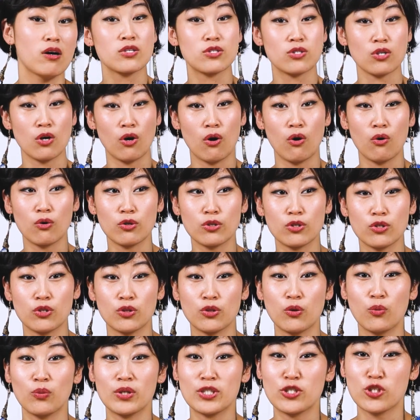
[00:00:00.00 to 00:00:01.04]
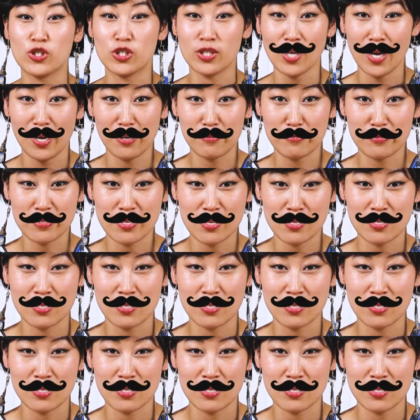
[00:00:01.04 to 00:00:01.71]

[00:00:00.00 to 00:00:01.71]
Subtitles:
So, you know, when chefs